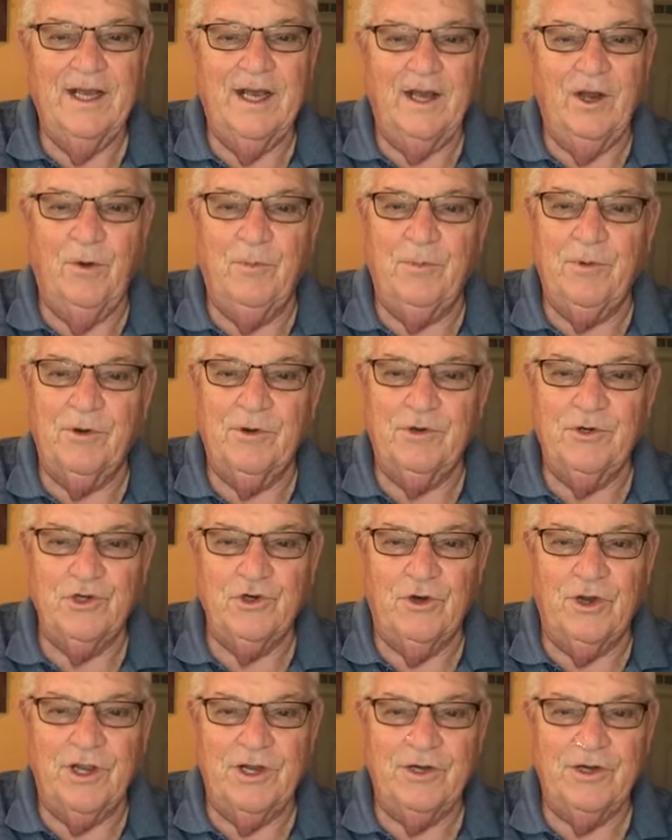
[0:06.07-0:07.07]
I hope you're
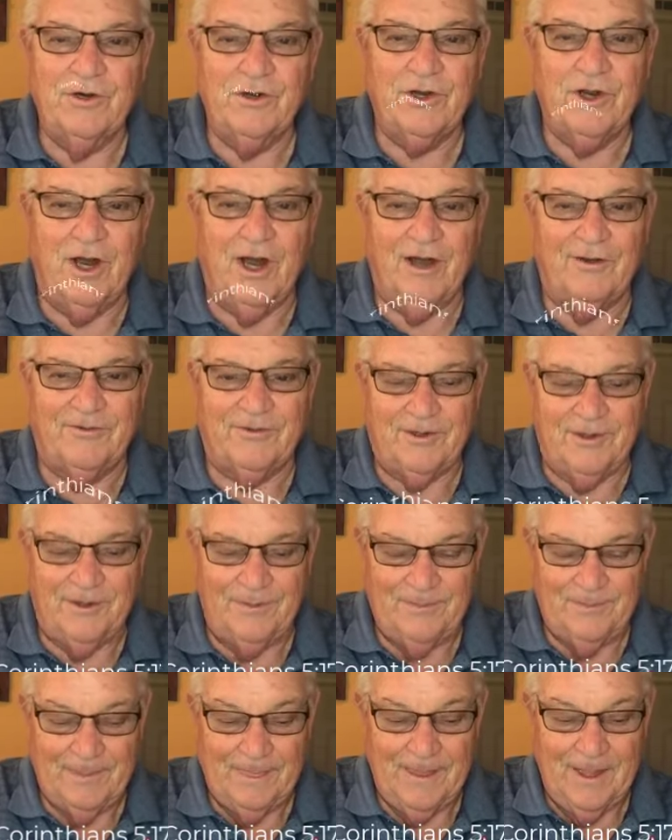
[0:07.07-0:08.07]
enjoying your
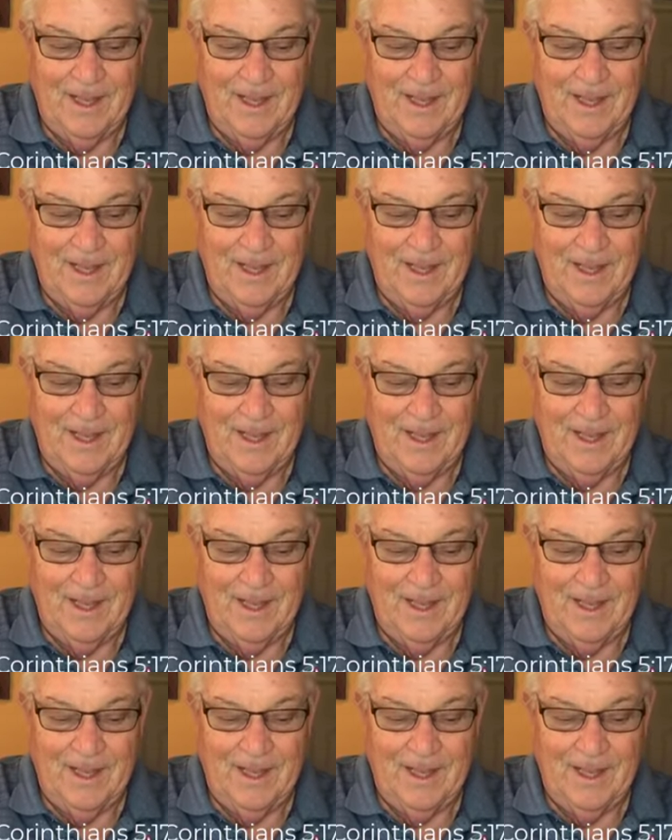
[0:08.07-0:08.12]
coffee.